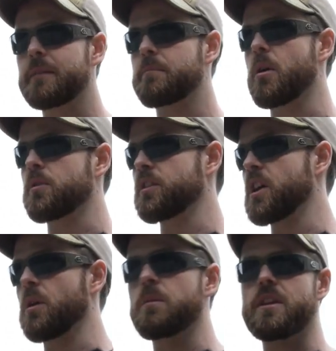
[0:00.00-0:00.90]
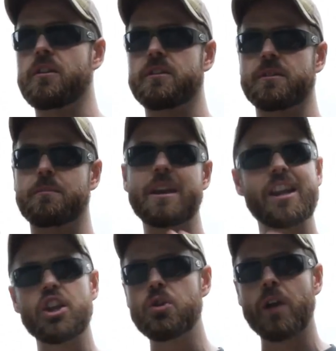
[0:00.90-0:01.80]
both, you know, either as a BDU